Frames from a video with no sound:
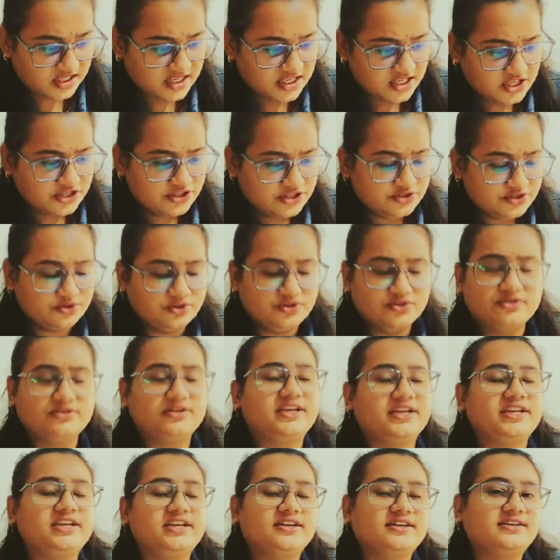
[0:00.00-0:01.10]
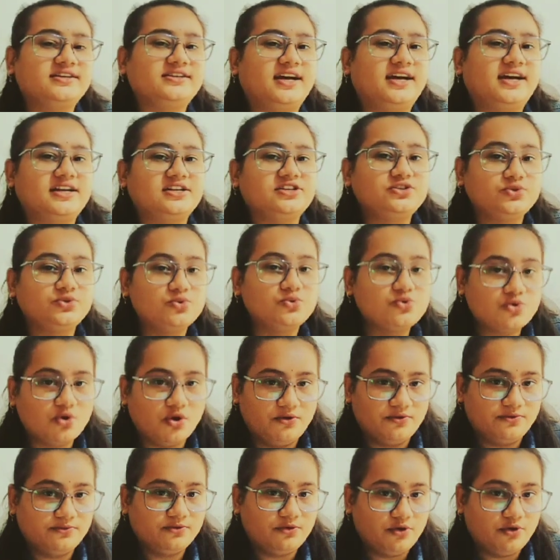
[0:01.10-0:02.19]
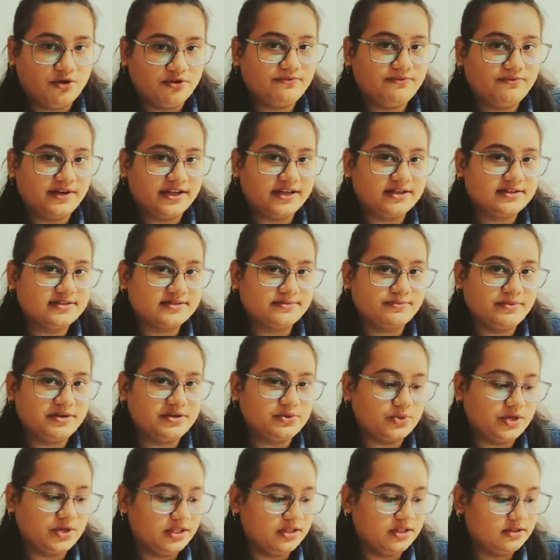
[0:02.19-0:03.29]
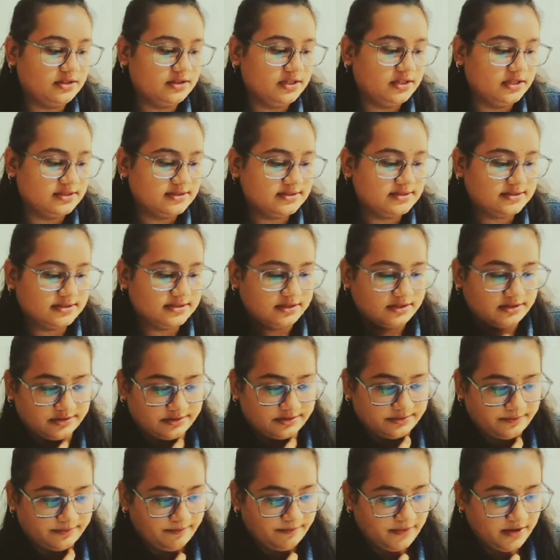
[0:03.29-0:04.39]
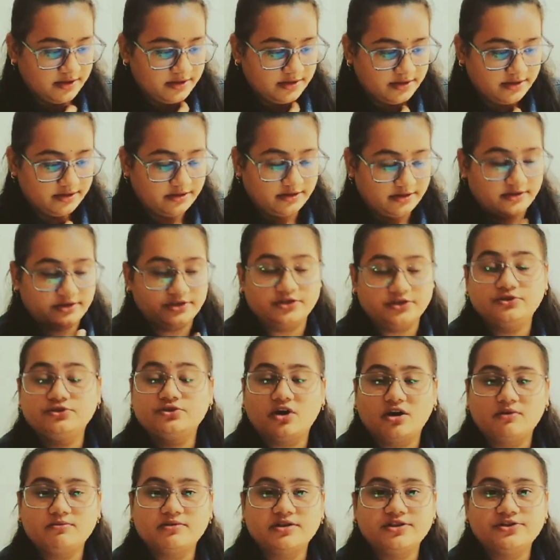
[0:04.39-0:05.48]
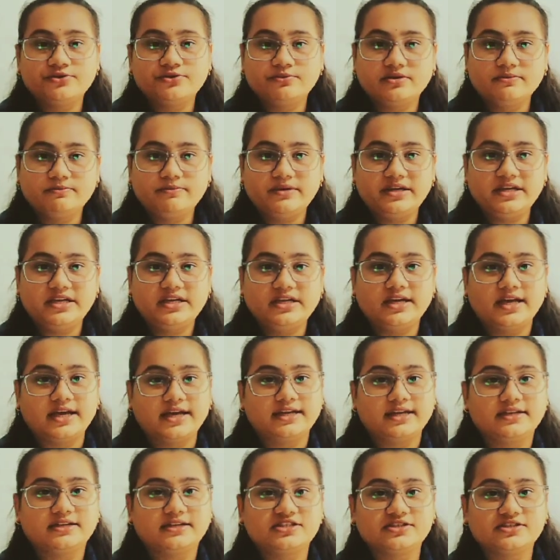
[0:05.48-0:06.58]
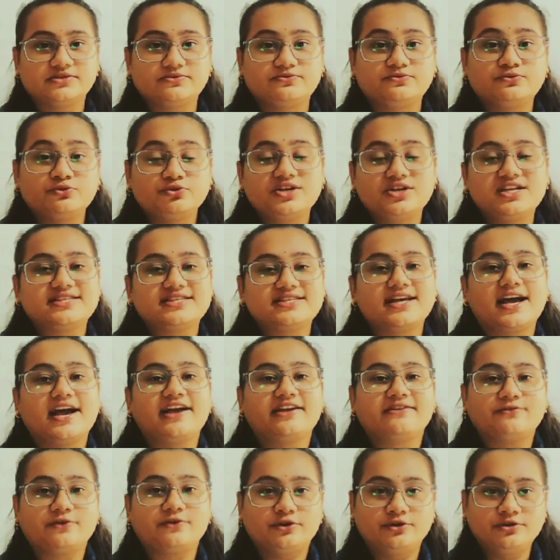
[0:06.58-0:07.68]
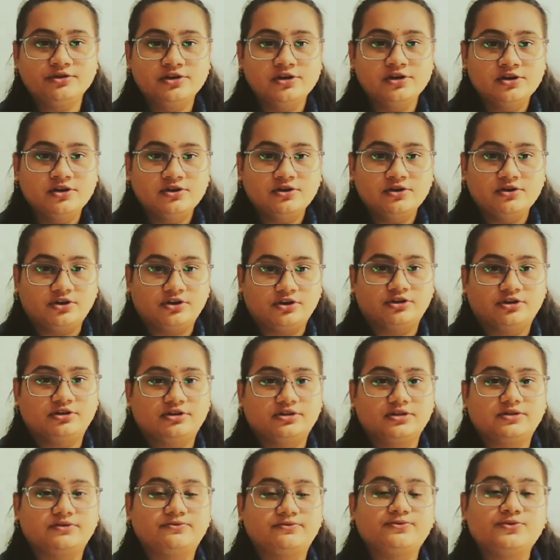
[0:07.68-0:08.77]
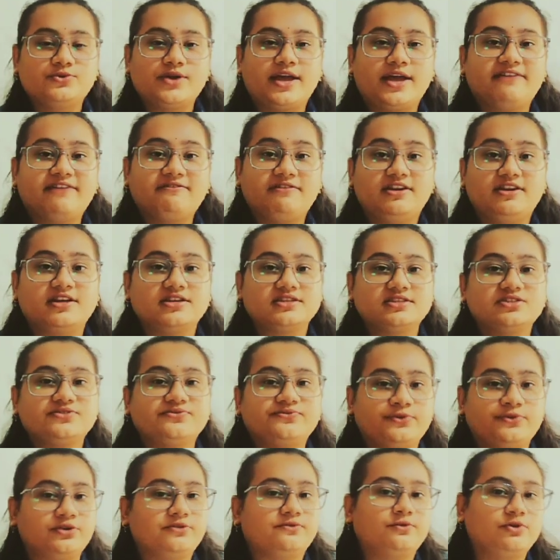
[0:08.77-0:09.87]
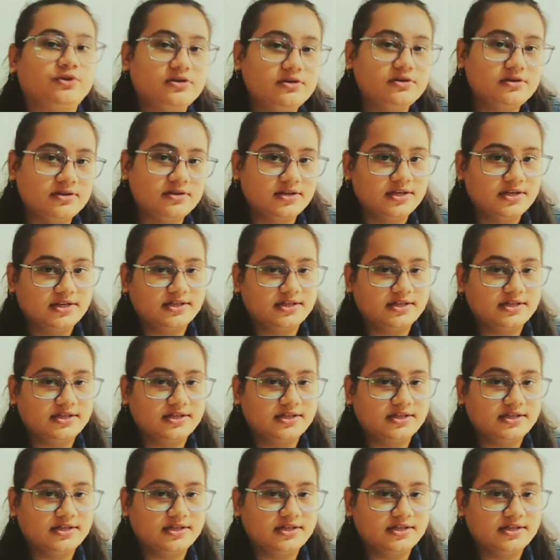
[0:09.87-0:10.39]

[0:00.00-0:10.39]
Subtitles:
So here are two conflicts between this normal human being and who desire war, or who have lust for war.